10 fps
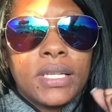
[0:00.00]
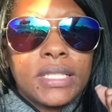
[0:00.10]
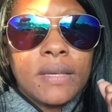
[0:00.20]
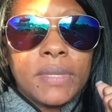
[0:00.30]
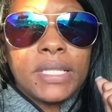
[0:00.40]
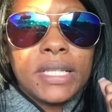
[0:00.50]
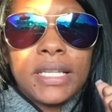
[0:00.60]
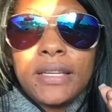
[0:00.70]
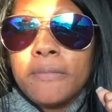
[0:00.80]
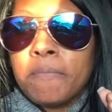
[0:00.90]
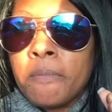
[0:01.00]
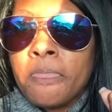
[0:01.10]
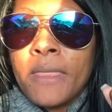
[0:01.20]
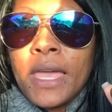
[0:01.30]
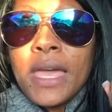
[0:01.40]
get something to eat.
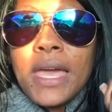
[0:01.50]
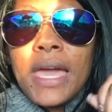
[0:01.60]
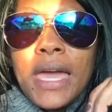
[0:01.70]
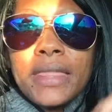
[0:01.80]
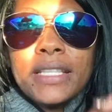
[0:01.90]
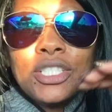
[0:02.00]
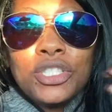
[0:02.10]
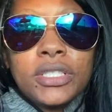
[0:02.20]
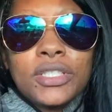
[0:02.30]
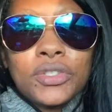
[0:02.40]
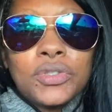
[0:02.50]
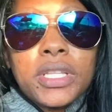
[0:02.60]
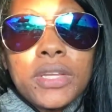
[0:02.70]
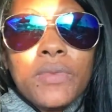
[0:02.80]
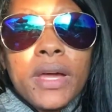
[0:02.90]
And this is
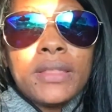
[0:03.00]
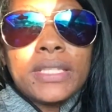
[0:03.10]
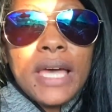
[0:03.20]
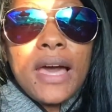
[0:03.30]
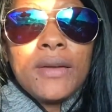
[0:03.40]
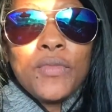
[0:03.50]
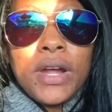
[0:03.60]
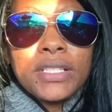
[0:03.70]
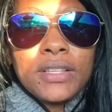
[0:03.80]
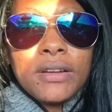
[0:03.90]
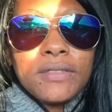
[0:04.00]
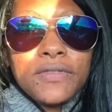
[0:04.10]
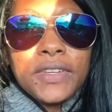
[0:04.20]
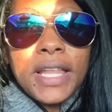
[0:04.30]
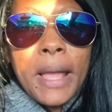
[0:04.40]
usually around the time where I start
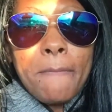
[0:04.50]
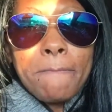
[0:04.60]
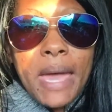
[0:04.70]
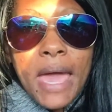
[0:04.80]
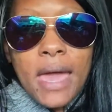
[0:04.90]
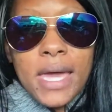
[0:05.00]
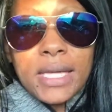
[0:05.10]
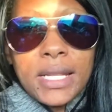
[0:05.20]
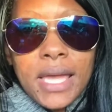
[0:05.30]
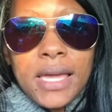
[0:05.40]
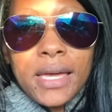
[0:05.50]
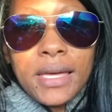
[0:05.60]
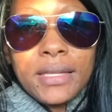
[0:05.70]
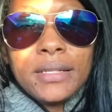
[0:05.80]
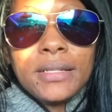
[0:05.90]
feeling bad,
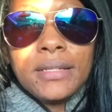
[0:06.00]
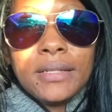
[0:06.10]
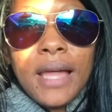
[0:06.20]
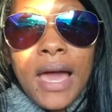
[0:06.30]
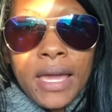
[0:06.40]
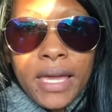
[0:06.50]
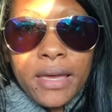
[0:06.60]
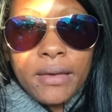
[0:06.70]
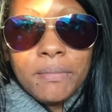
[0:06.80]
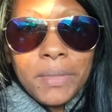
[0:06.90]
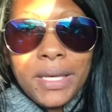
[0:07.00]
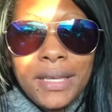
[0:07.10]
and I am.